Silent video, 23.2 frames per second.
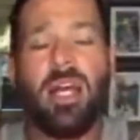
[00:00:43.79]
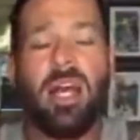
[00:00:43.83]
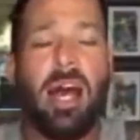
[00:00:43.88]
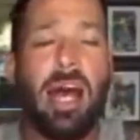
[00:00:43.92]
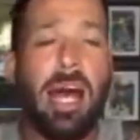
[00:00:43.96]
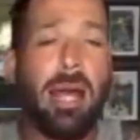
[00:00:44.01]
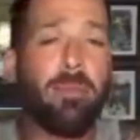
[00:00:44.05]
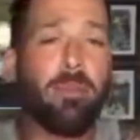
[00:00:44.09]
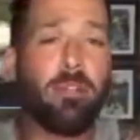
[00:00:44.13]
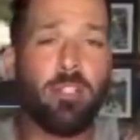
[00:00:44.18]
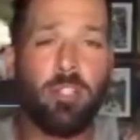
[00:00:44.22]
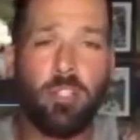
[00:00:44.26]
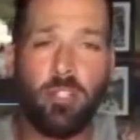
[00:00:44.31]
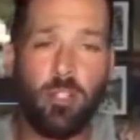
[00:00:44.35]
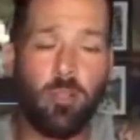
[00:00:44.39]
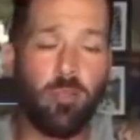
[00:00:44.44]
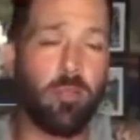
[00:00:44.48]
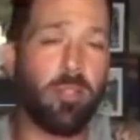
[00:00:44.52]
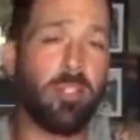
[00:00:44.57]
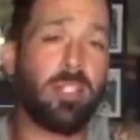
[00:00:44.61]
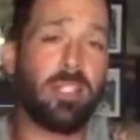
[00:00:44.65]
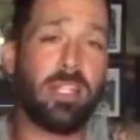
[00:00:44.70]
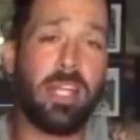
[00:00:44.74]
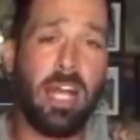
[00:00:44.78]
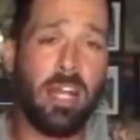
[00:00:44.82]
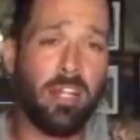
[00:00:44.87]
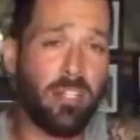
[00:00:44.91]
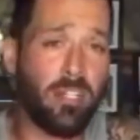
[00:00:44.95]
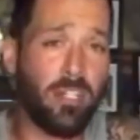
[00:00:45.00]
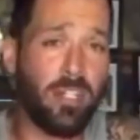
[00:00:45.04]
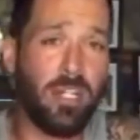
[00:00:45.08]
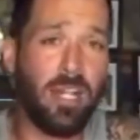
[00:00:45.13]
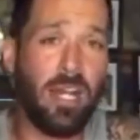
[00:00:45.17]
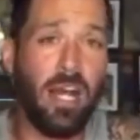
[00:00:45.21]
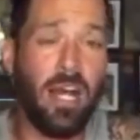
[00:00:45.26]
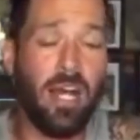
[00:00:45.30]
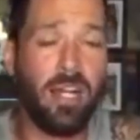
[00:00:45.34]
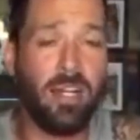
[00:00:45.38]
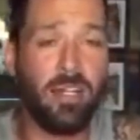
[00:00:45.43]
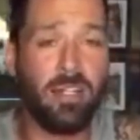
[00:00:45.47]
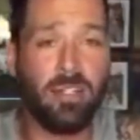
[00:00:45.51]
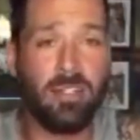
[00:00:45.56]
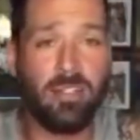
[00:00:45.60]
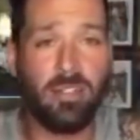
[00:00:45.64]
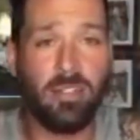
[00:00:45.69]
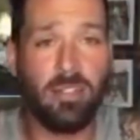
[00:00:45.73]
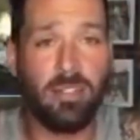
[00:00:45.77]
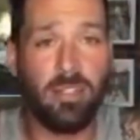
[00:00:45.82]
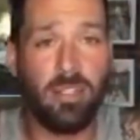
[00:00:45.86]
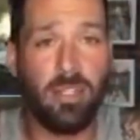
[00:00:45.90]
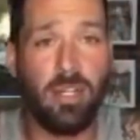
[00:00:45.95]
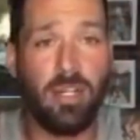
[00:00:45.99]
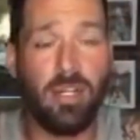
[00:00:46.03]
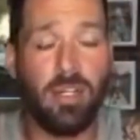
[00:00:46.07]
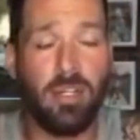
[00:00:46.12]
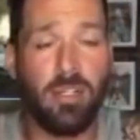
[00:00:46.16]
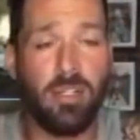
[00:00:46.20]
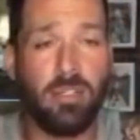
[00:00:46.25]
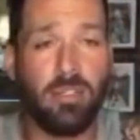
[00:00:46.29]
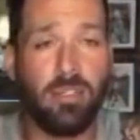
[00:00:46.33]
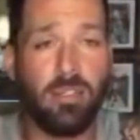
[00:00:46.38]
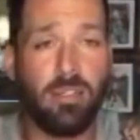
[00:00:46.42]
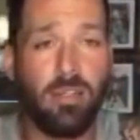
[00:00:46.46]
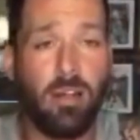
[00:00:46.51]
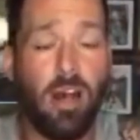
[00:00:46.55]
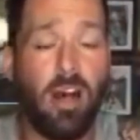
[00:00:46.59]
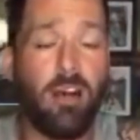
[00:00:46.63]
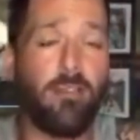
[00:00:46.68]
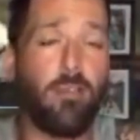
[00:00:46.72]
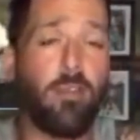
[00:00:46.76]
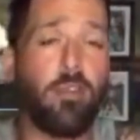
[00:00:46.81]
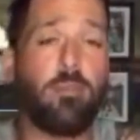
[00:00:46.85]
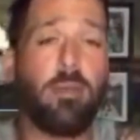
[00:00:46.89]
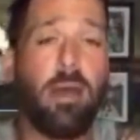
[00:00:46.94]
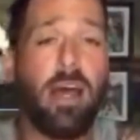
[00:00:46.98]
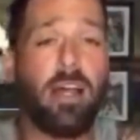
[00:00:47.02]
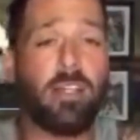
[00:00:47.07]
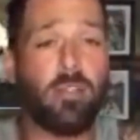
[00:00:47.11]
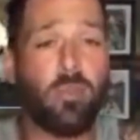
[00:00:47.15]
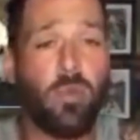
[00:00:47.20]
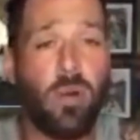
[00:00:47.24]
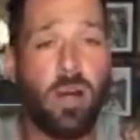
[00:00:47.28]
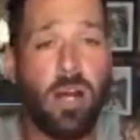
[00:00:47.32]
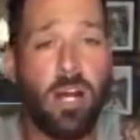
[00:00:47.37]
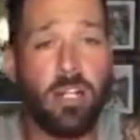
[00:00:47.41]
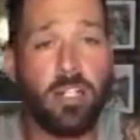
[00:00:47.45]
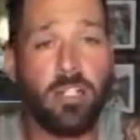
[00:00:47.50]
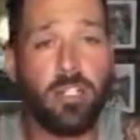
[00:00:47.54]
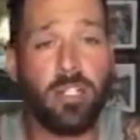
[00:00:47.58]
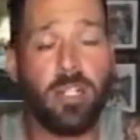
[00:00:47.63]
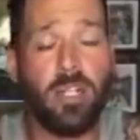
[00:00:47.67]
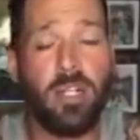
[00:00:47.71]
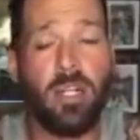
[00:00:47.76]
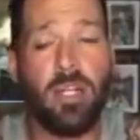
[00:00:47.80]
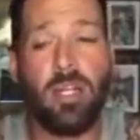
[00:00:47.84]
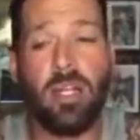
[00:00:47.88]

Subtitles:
I've been super sketchy on the Coffee with Bassquatch,